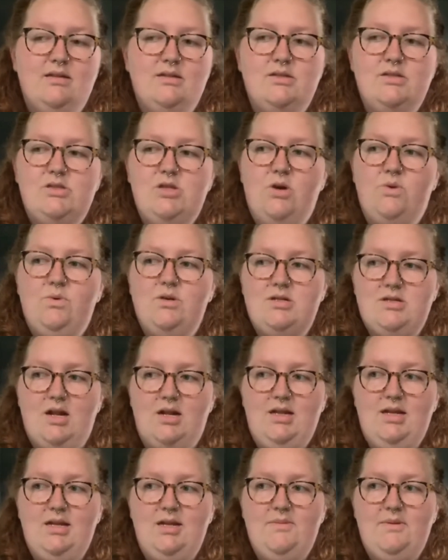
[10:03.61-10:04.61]
So we're
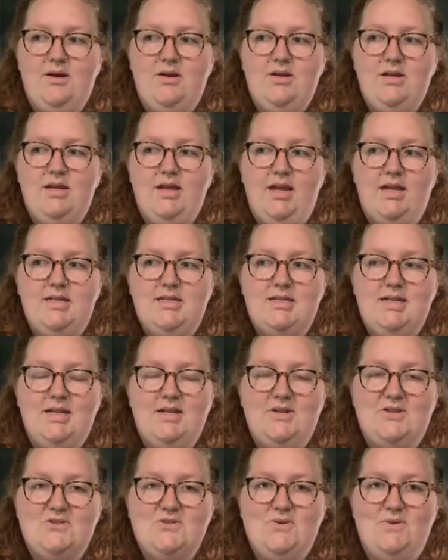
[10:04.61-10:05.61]
talking about a
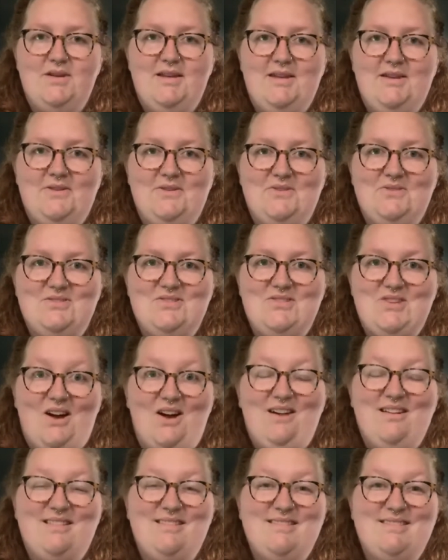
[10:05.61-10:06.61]
19 or 20-year-old
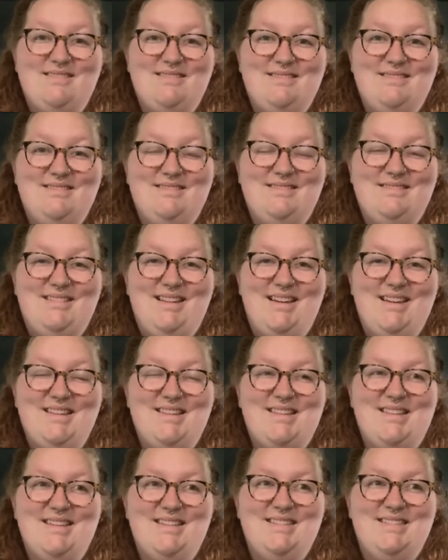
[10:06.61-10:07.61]
dog.
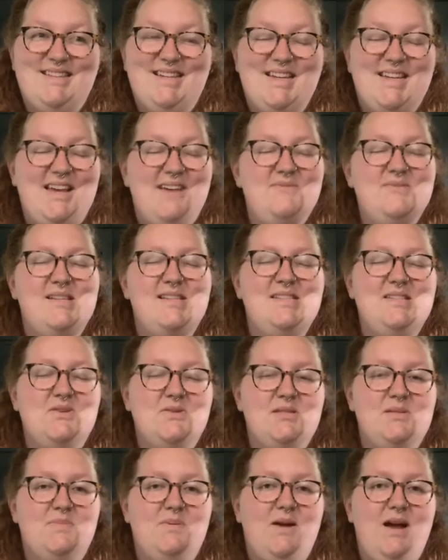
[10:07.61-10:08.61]
Like, it comes as no
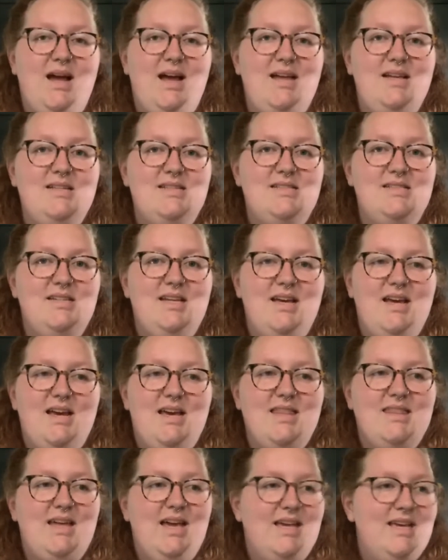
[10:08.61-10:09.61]
surprise
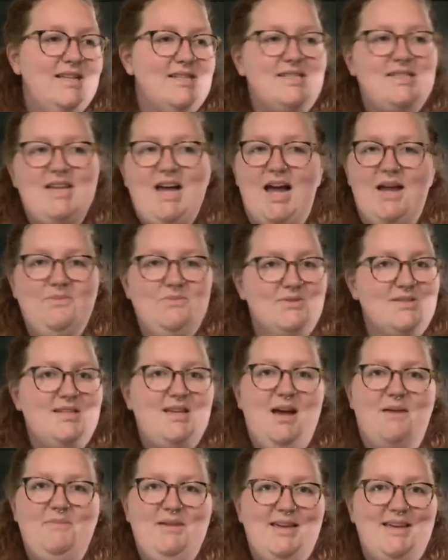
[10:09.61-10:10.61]
that his time was
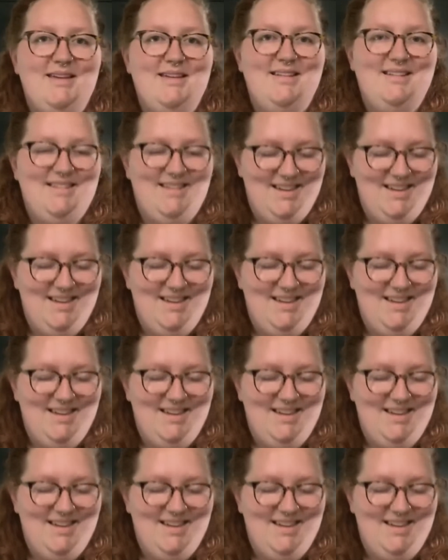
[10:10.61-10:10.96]
coming.